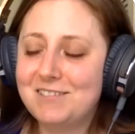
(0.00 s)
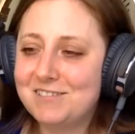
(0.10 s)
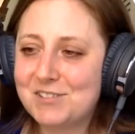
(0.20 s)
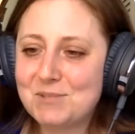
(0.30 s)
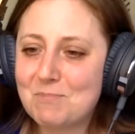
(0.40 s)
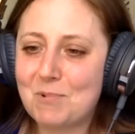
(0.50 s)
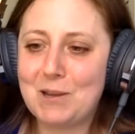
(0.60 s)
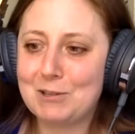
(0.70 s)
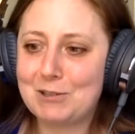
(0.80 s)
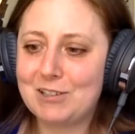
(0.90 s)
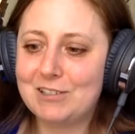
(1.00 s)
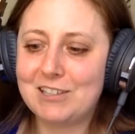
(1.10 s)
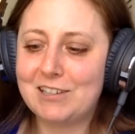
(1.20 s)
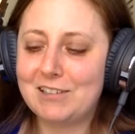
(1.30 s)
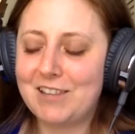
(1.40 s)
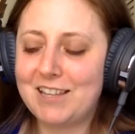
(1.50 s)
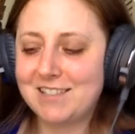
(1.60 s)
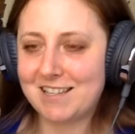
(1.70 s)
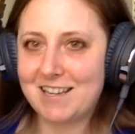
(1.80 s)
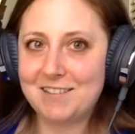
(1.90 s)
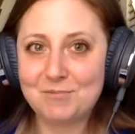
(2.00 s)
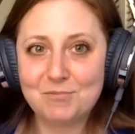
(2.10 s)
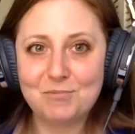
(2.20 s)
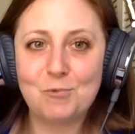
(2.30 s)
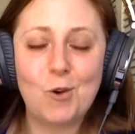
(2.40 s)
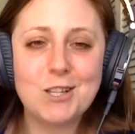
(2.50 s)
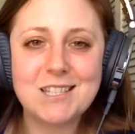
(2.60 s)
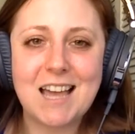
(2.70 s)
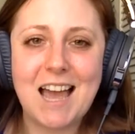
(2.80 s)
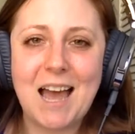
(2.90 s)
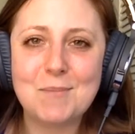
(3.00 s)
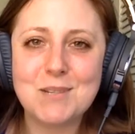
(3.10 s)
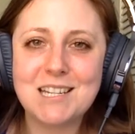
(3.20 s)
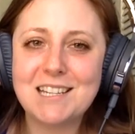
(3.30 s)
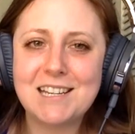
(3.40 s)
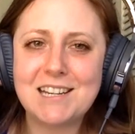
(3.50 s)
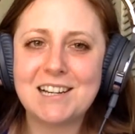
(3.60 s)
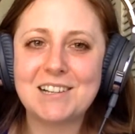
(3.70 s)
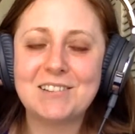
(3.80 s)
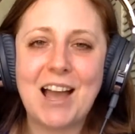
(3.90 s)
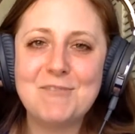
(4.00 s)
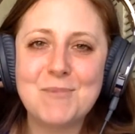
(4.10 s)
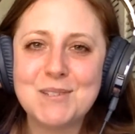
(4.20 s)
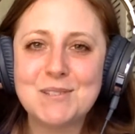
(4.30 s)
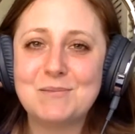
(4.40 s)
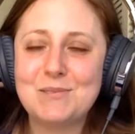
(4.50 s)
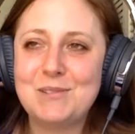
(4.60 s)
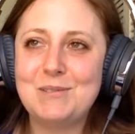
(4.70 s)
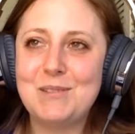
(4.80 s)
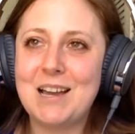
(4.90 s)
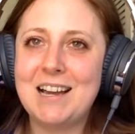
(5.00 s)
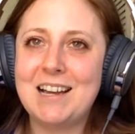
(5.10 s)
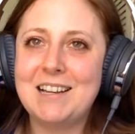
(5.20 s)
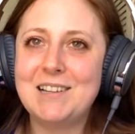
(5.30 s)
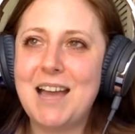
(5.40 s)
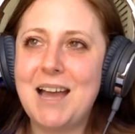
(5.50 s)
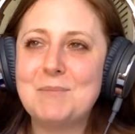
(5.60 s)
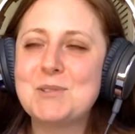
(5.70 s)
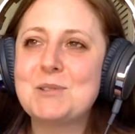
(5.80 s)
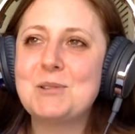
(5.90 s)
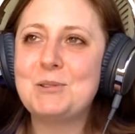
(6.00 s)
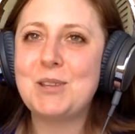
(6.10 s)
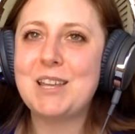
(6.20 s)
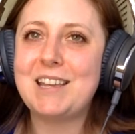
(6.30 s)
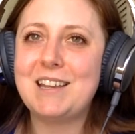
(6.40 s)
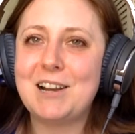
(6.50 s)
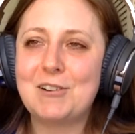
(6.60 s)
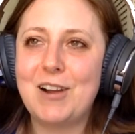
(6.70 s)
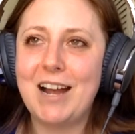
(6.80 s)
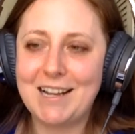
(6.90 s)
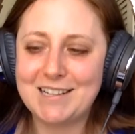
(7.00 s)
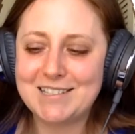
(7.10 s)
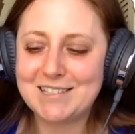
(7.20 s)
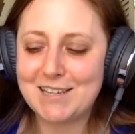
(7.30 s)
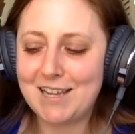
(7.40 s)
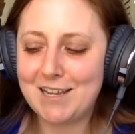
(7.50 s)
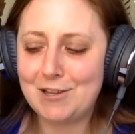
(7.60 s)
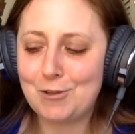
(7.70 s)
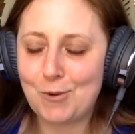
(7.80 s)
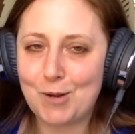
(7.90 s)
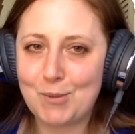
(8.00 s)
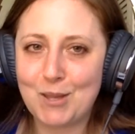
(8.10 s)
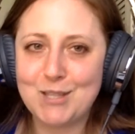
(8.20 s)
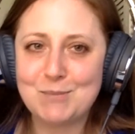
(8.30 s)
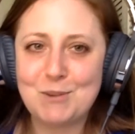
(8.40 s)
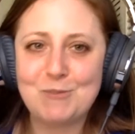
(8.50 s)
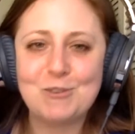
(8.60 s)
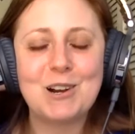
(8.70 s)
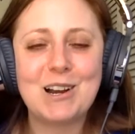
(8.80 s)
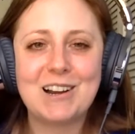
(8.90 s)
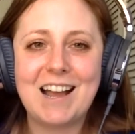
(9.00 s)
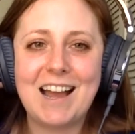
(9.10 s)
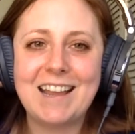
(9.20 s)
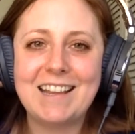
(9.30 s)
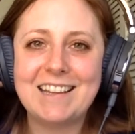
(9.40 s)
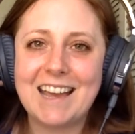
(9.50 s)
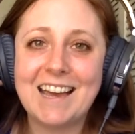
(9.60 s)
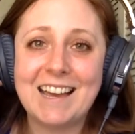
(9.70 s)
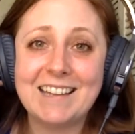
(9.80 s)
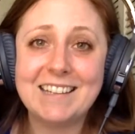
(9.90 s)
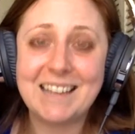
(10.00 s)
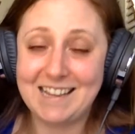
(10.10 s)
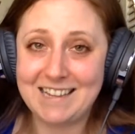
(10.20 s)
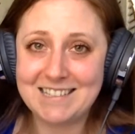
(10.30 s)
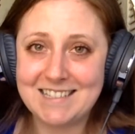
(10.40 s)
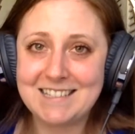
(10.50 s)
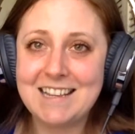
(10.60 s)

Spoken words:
spoiler alert, that's like what's happening here. I've been absolutely harassed in the workplace before. I get it.